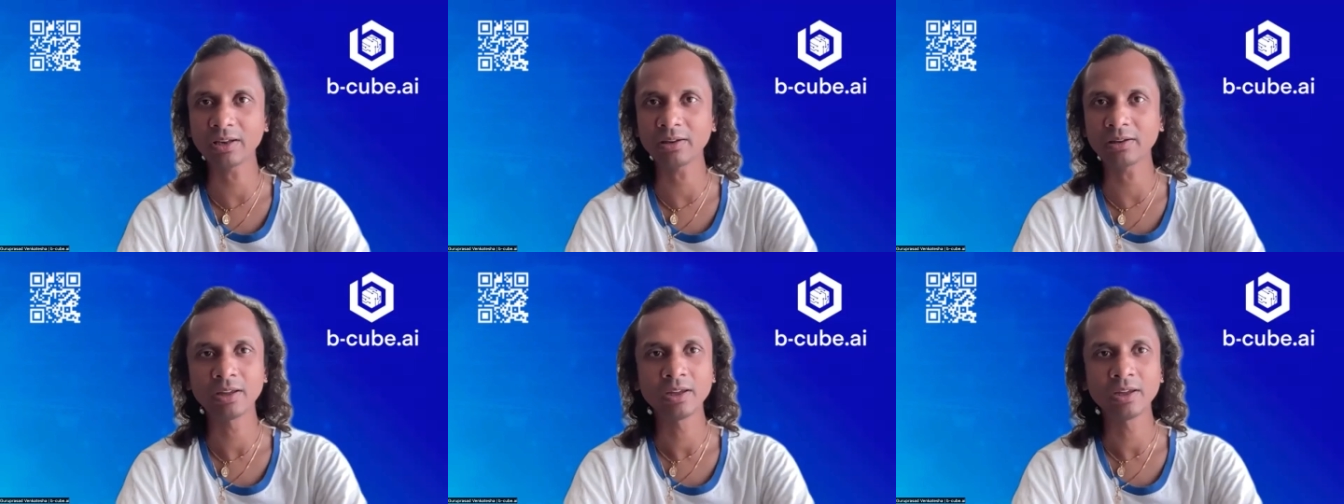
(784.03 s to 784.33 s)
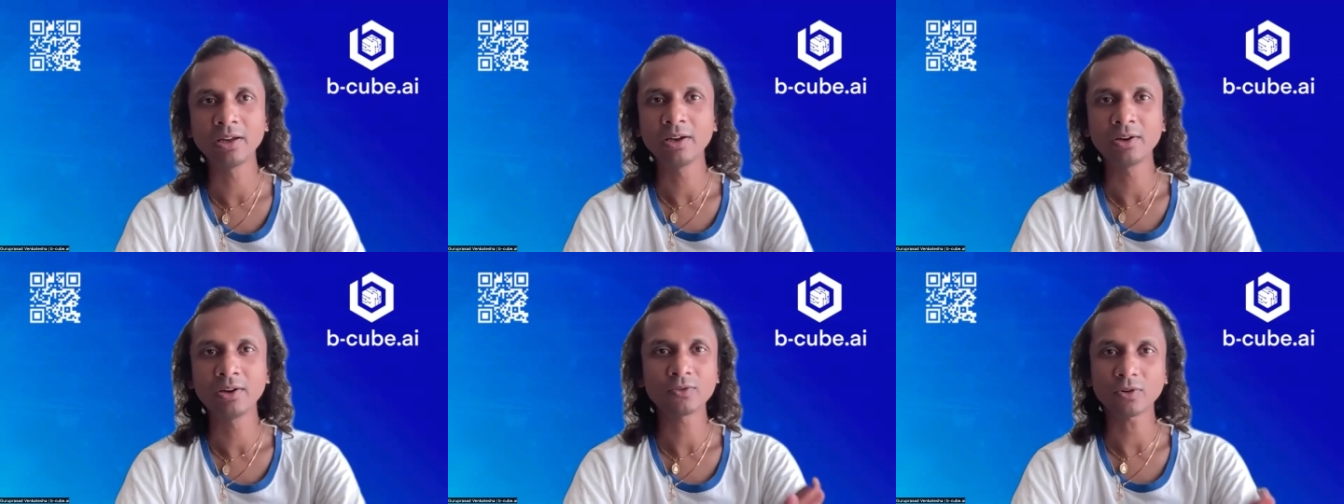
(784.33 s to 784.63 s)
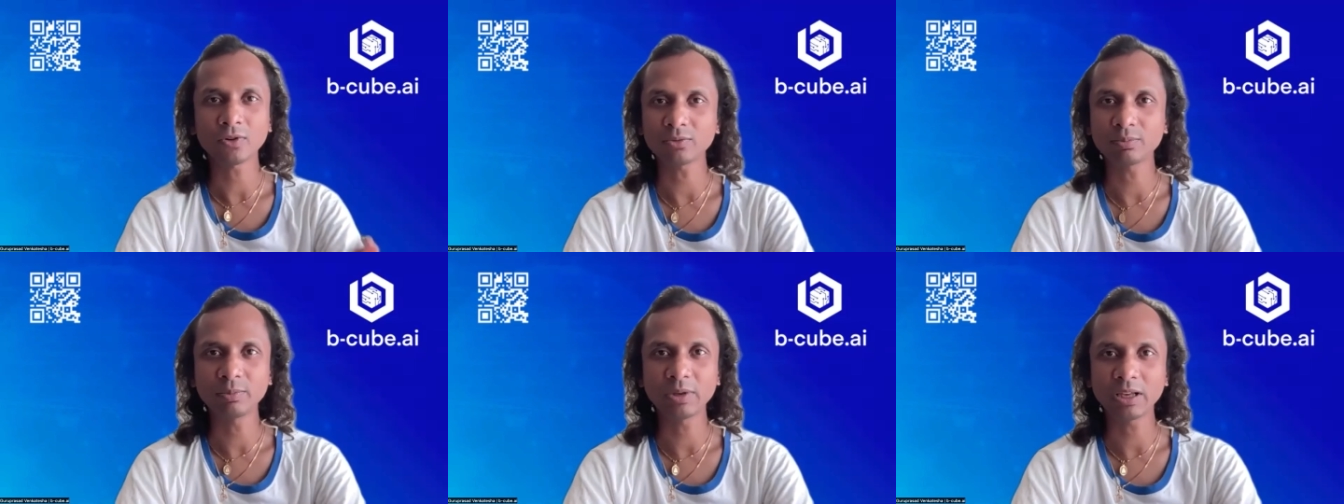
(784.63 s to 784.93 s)
and
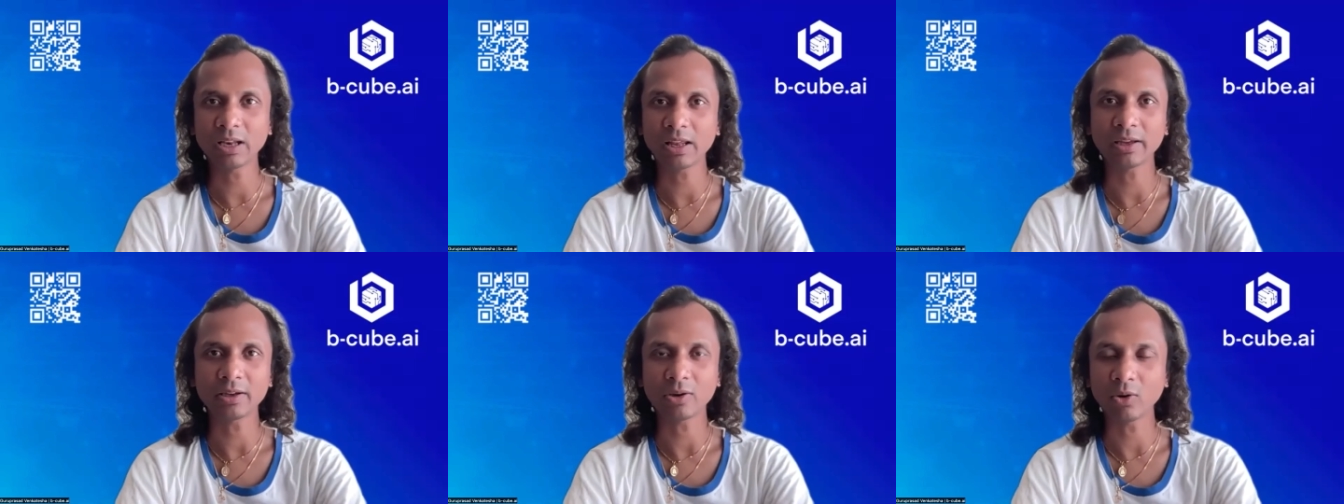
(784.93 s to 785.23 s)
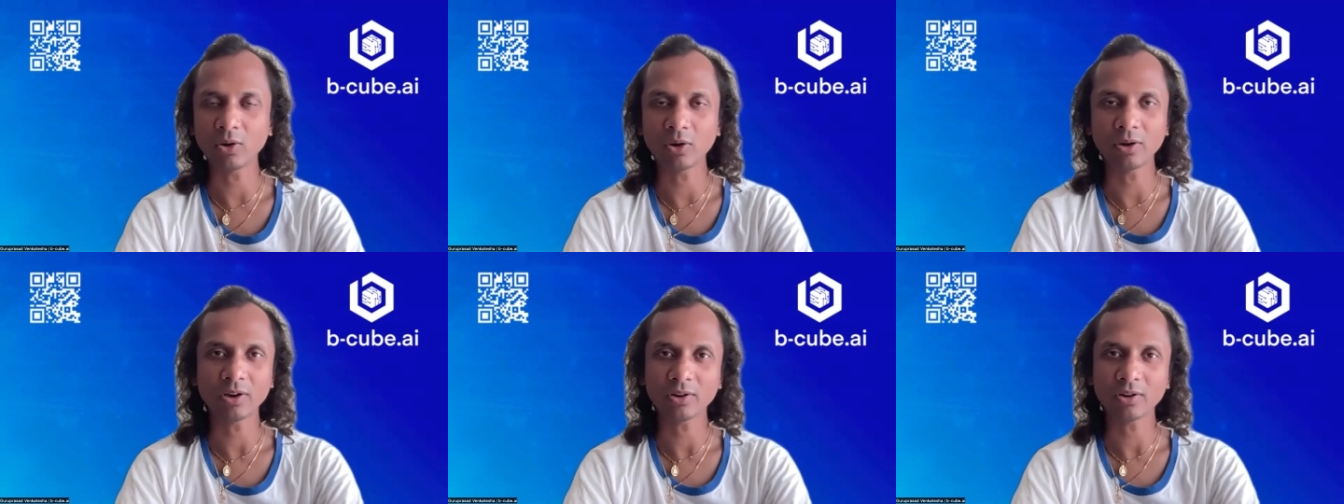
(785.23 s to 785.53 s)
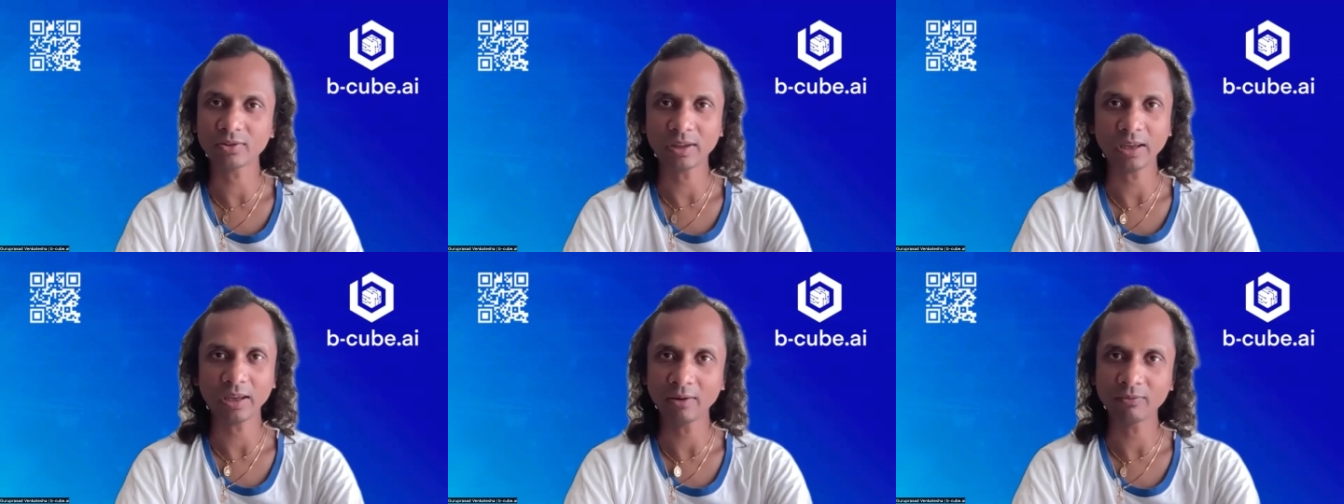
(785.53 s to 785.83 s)
trust me like
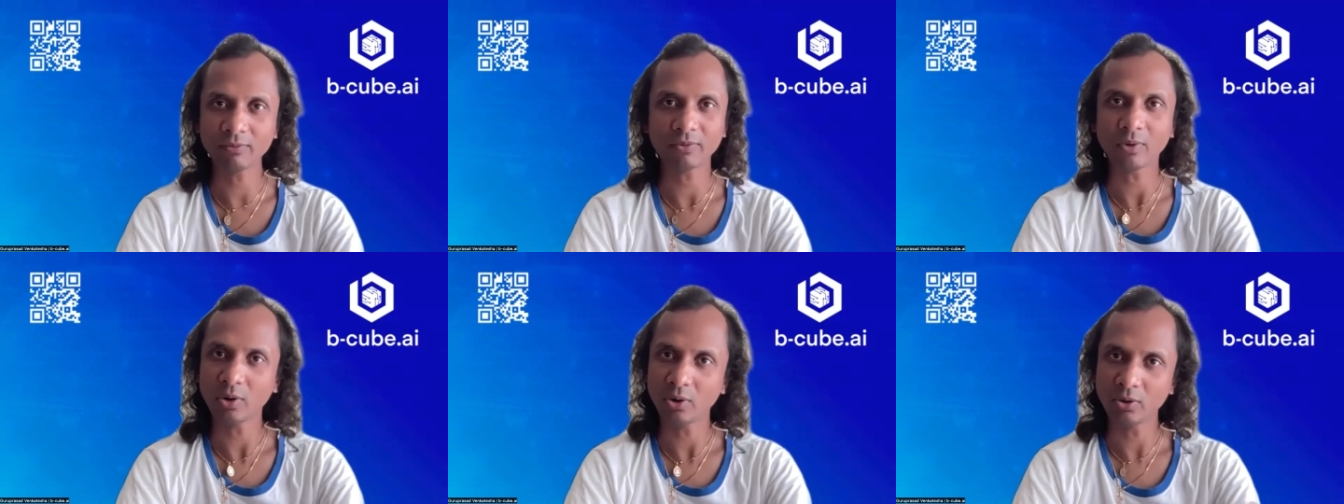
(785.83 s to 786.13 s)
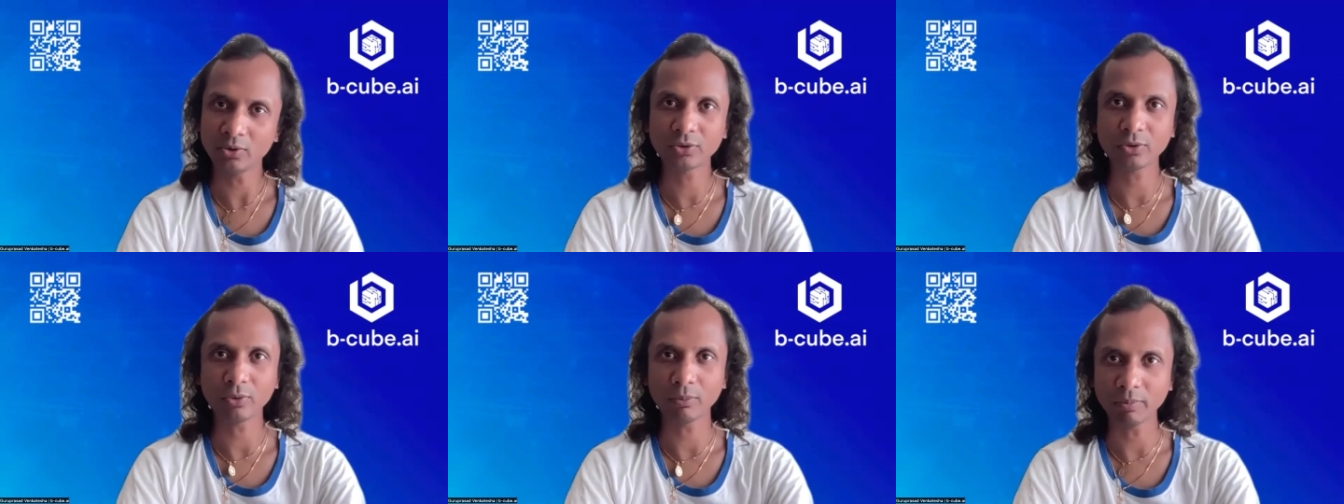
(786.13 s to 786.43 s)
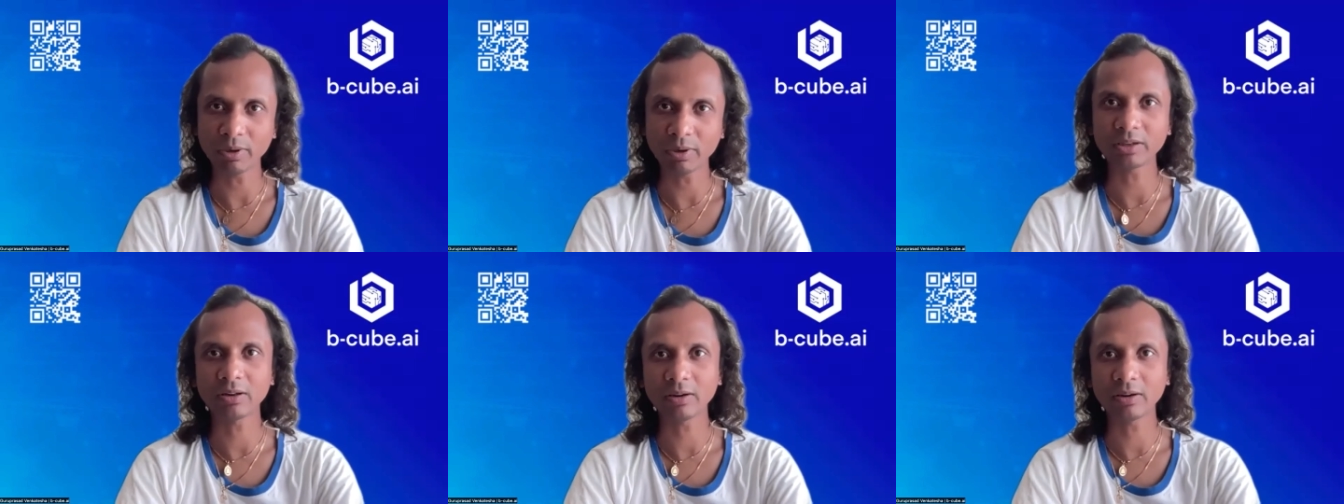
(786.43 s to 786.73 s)
lawyers have also
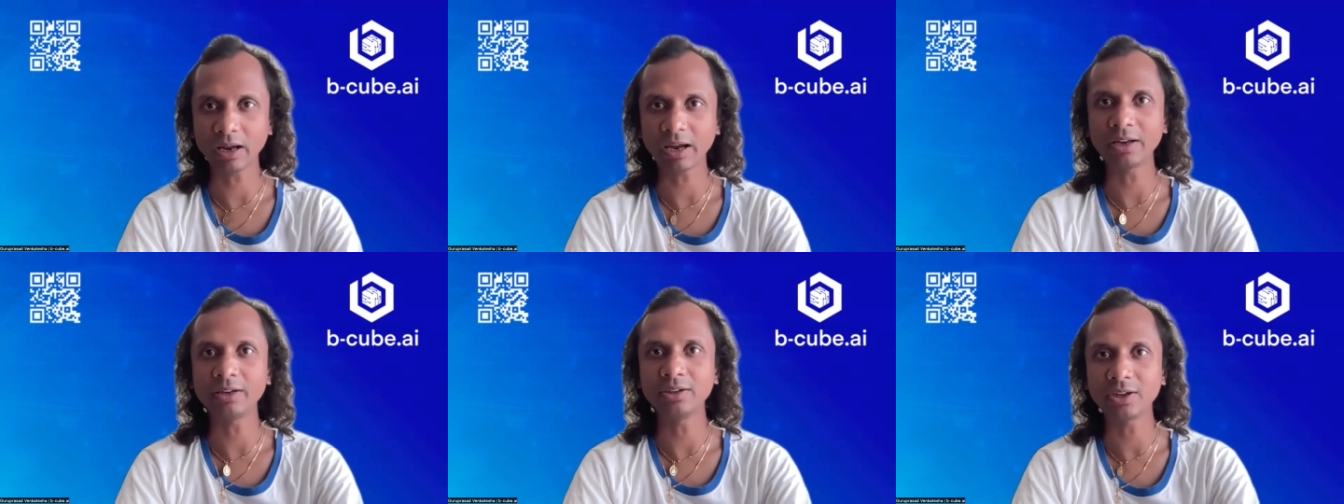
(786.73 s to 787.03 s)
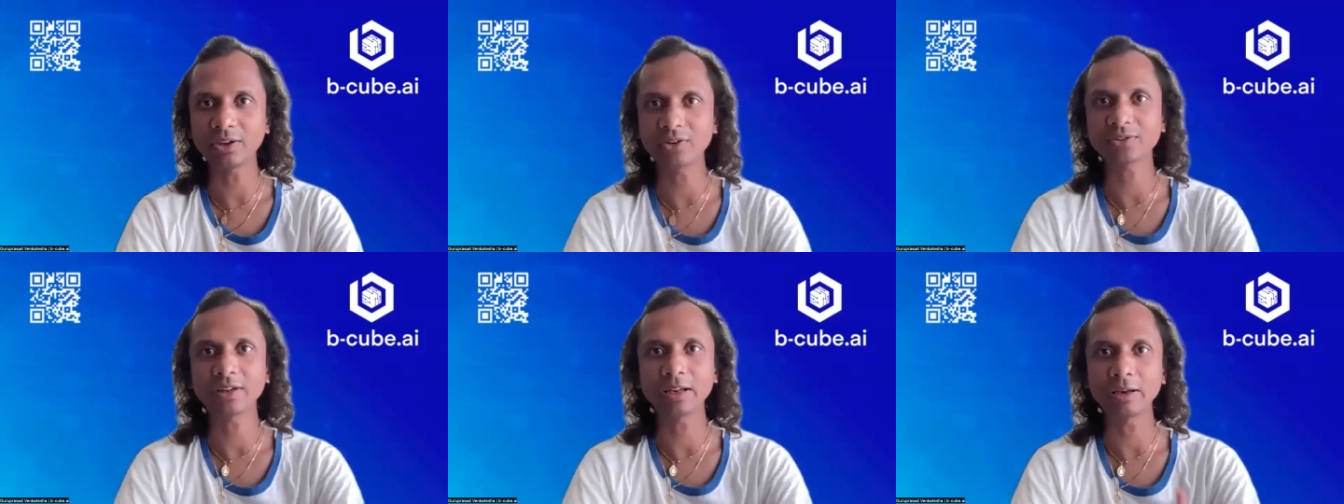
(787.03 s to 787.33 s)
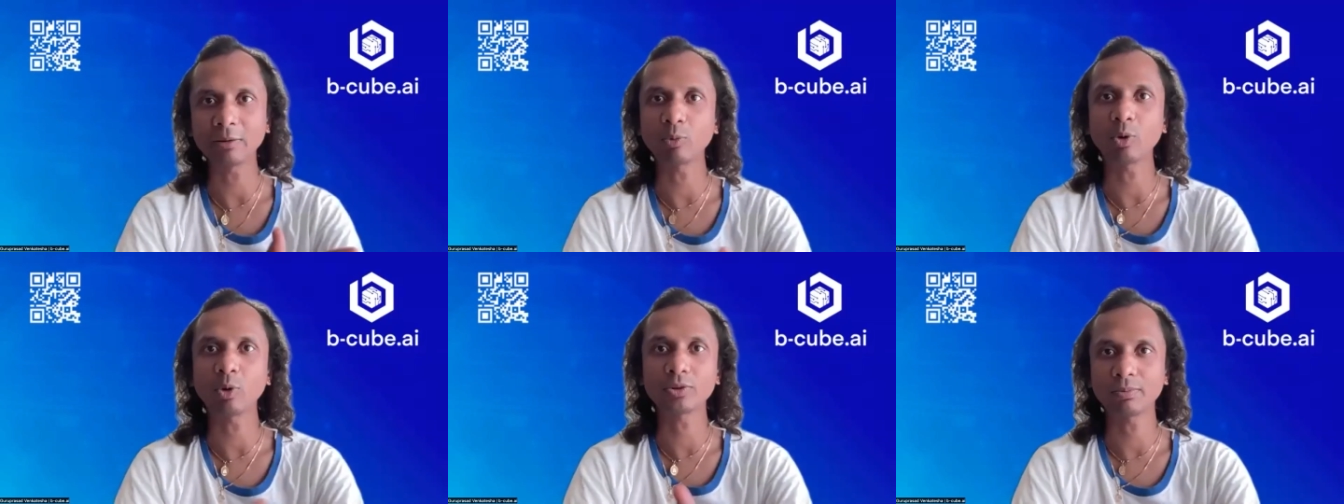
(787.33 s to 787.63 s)
better ideas
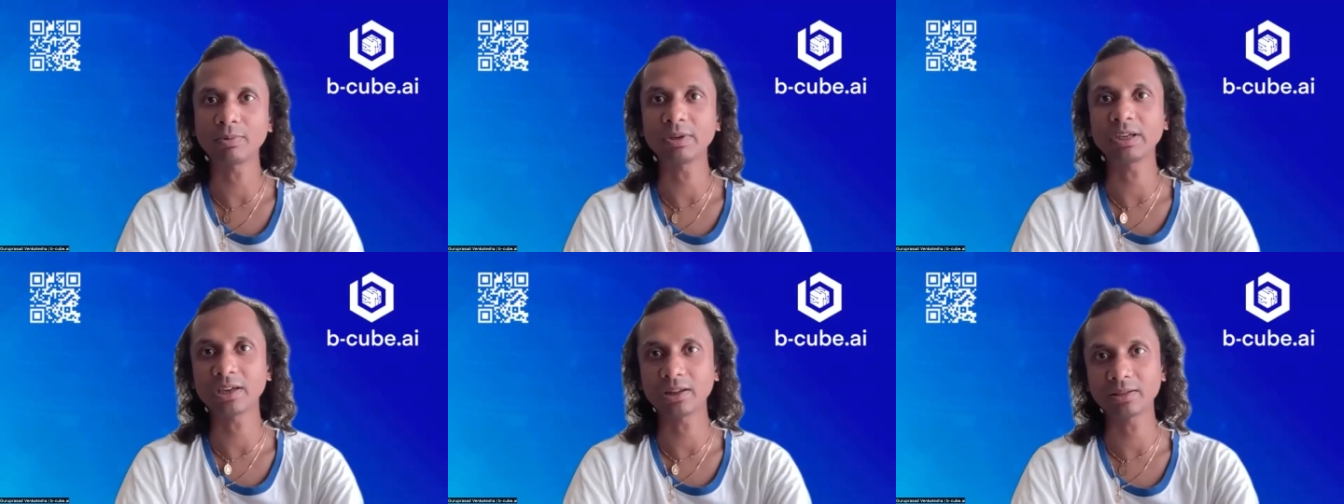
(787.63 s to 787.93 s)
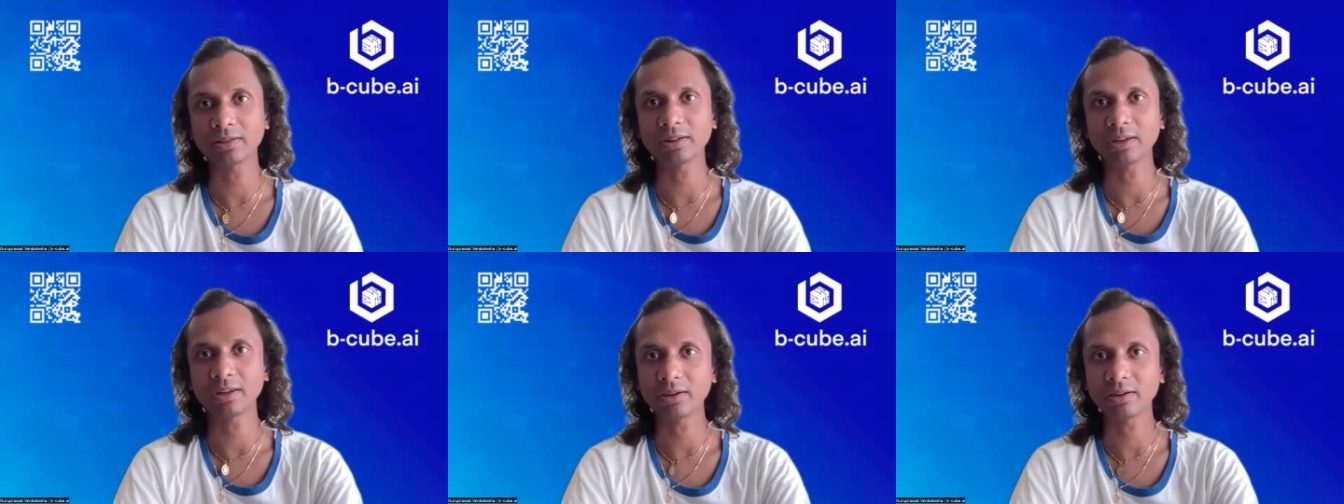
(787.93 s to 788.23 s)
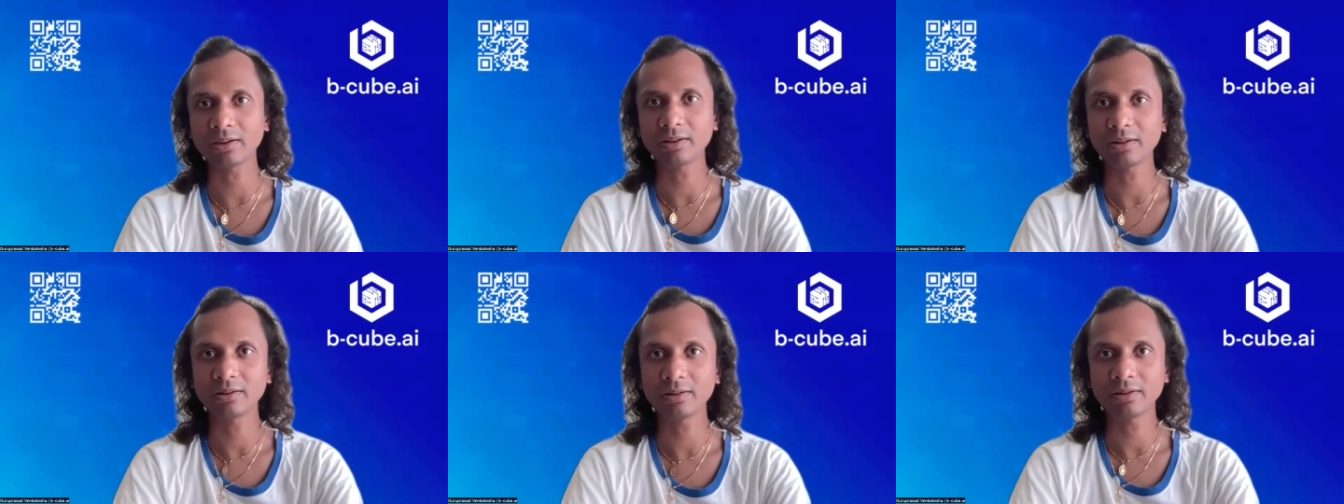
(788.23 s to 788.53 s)
than what we can
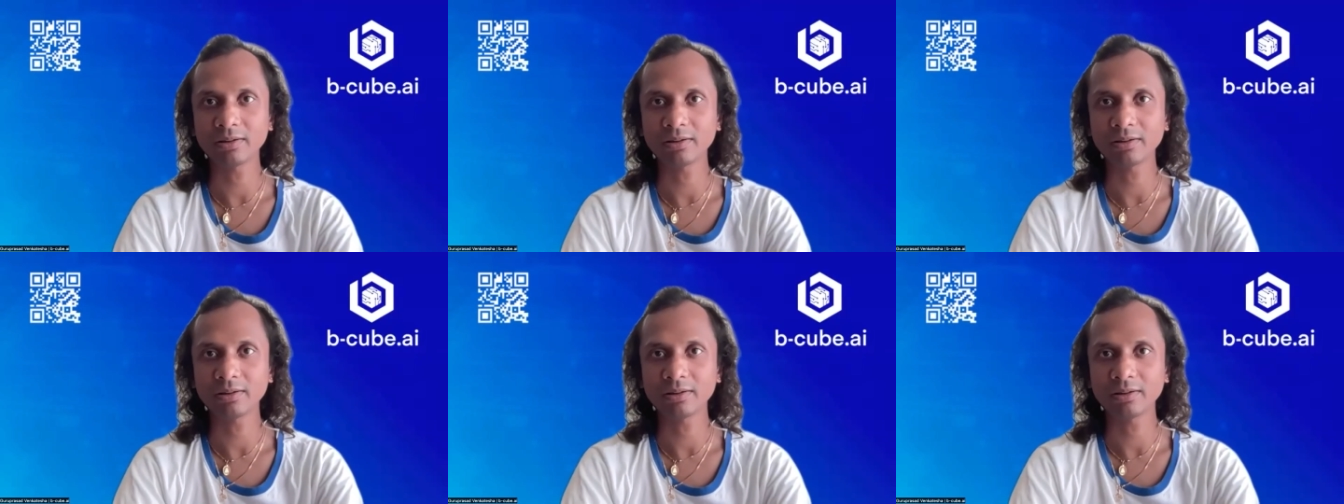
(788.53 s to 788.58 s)
think